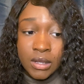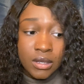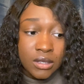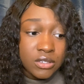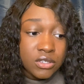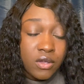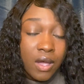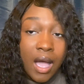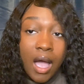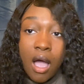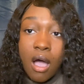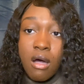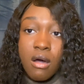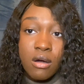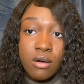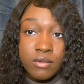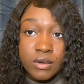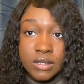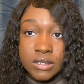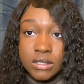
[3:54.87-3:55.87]
So I
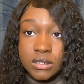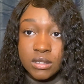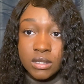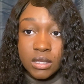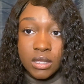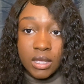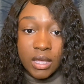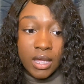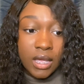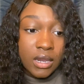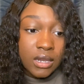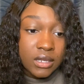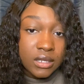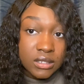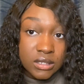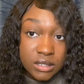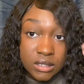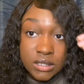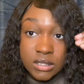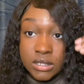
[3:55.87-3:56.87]
always look at,
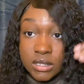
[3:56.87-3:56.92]
is this